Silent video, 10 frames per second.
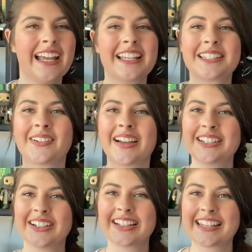So I
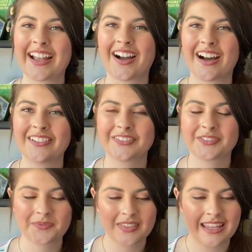took a day off
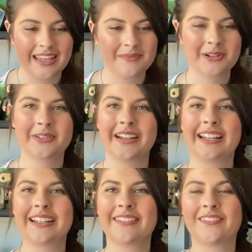in
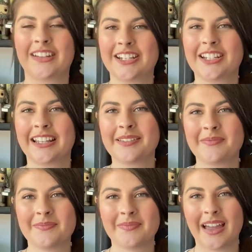between finishing
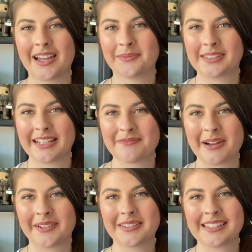the City of
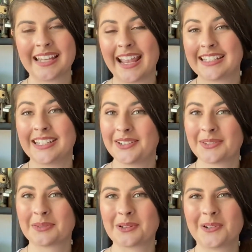Bones to do
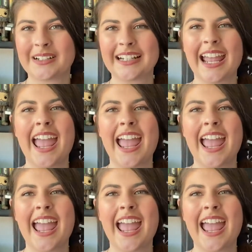some schoolwork,